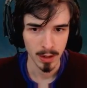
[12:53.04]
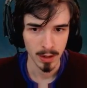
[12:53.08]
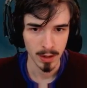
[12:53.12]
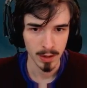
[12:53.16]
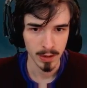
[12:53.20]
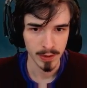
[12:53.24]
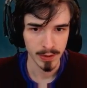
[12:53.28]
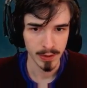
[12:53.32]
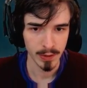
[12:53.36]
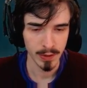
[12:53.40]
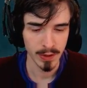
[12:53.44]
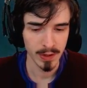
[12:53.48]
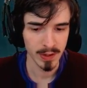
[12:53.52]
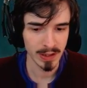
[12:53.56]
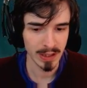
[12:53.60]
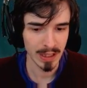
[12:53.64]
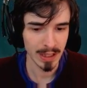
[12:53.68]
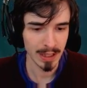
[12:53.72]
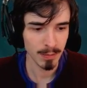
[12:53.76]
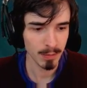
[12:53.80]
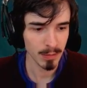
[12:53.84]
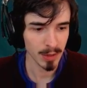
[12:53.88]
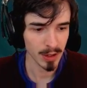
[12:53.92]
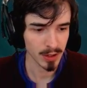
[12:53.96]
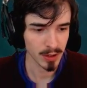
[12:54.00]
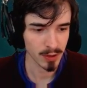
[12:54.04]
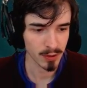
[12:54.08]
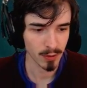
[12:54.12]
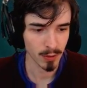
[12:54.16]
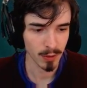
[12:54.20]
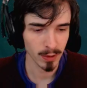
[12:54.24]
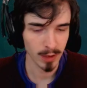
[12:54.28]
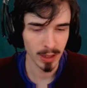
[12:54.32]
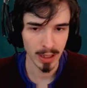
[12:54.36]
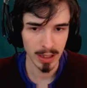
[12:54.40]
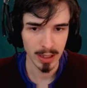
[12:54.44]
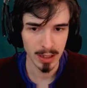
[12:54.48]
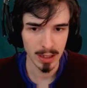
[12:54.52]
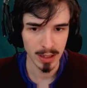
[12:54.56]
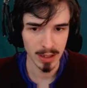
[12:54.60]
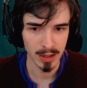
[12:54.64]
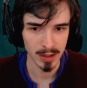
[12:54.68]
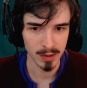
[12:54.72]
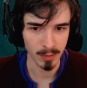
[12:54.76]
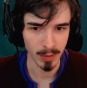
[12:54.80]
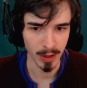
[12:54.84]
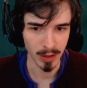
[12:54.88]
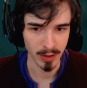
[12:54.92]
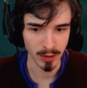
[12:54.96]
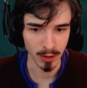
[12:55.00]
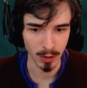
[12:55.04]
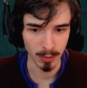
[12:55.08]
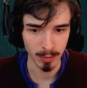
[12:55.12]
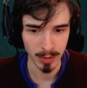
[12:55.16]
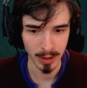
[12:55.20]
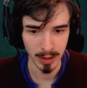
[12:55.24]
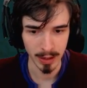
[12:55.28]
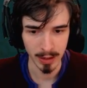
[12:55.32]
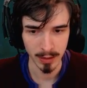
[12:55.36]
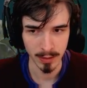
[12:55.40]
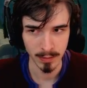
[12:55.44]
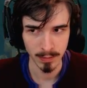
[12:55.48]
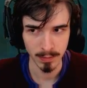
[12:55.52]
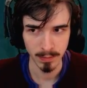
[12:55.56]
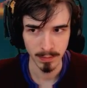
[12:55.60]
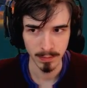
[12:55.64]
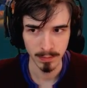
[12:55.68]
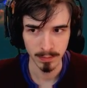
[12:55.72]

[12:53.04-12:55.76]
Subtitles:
So this game, my strong lane is my top lane.